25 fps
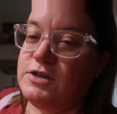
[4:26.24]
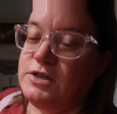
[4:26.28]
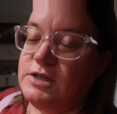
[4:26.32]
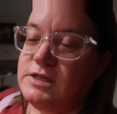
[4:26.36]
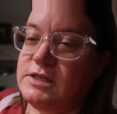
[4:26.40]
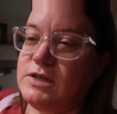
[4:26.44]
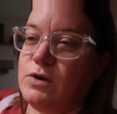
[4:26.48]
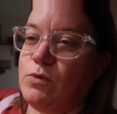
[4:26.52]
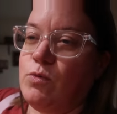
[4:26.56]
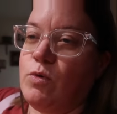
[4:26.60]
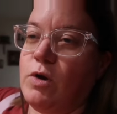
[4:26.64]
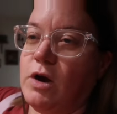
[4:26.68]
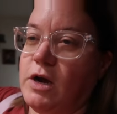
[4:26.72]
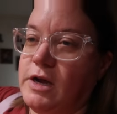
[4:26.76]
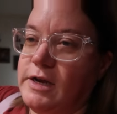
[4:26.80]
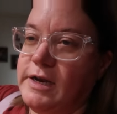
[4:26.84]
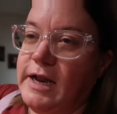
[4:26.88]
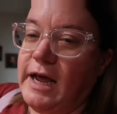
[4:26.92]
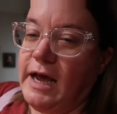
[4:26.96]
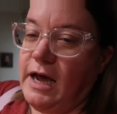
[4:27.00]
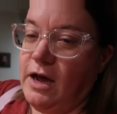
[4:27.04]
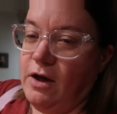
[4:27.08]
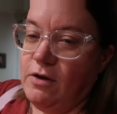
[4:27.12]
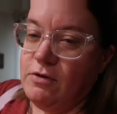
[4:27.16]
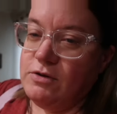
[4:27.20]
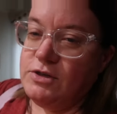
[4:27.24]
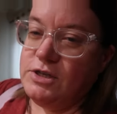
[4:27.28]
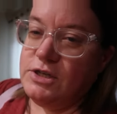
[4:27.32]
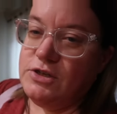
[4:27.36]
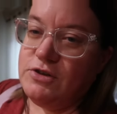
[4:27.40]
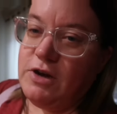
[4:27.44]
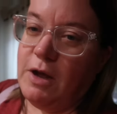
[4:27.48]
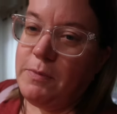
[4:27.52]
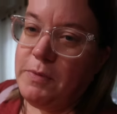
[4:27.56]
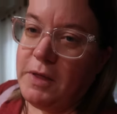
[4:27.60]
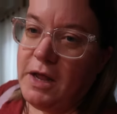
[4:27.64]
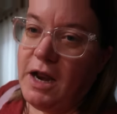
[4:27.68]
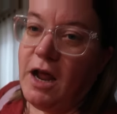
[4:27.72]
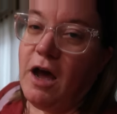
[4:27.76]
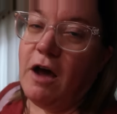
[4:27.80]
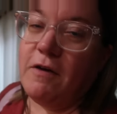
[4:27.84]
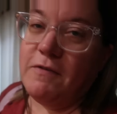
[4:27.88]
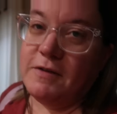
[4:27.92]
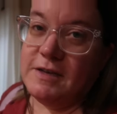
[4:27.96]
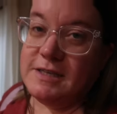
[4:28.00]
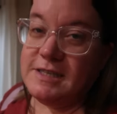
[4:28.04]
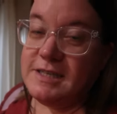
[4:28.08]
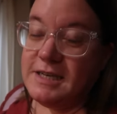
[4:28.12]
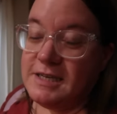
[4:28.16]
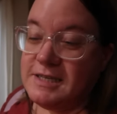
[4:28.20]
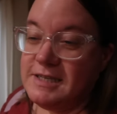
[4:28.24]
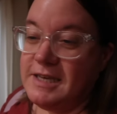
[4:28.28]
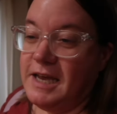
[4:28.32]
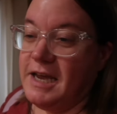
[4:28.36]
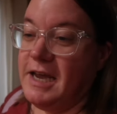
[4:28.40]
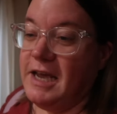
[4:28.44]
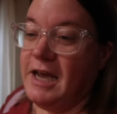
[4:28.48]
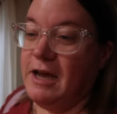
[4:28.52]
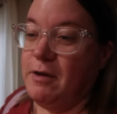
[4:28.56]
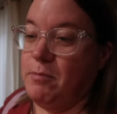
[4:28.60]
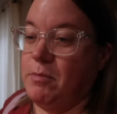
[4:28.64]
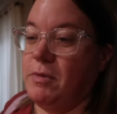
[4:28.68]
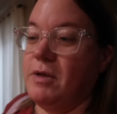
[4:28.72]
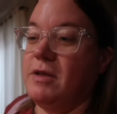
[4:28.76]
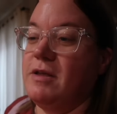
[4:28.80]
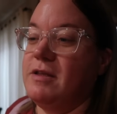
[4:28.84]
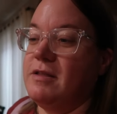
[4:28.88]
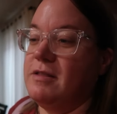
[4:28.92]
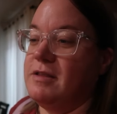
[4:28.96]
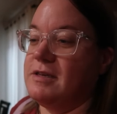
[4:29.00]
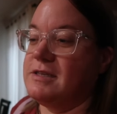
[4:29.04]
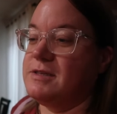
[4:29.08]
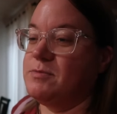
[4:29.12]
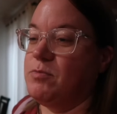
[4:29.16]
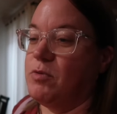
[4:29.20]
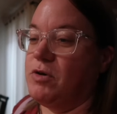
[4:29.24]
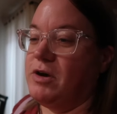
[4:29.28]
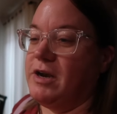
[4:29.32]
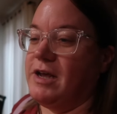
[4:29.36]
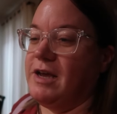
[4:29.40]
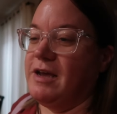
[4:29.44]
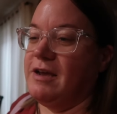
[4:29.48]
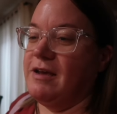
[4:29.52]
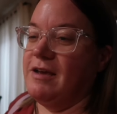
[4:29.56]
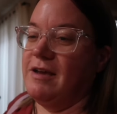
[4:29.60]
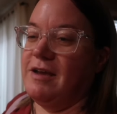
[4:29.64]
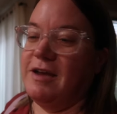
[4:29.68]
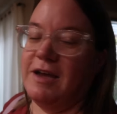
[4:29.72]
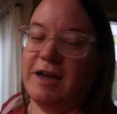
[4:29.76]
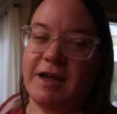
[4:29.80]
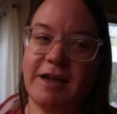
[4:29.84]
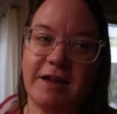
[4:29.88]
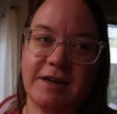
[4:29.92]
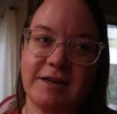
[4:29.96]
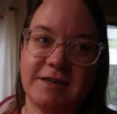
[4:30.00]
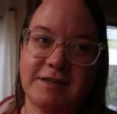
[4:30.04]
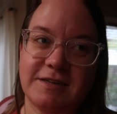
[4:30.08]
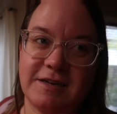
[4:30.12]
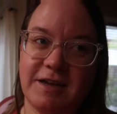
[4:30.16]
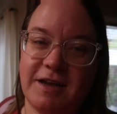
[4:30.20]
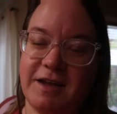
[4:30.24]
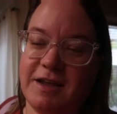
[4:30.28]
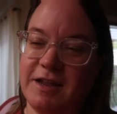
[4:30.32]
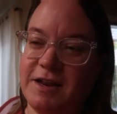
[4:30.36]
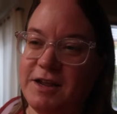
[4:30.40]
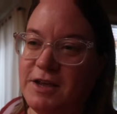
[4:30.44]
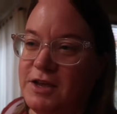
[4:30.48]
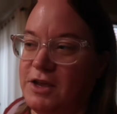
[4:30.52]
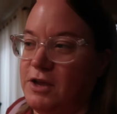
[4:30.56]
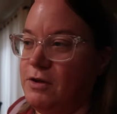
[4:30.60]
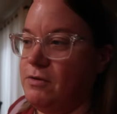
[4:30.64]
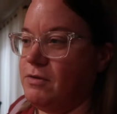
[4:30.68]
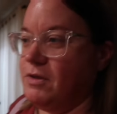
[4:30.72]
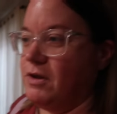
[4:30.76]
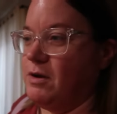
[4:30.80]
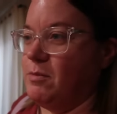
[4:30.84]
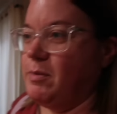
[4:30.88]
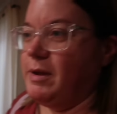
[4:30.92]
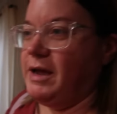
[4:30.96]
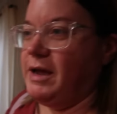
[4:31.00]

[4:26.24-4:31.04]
she's at work now. She dropped that off at 6 a.m. this morning and in a cute little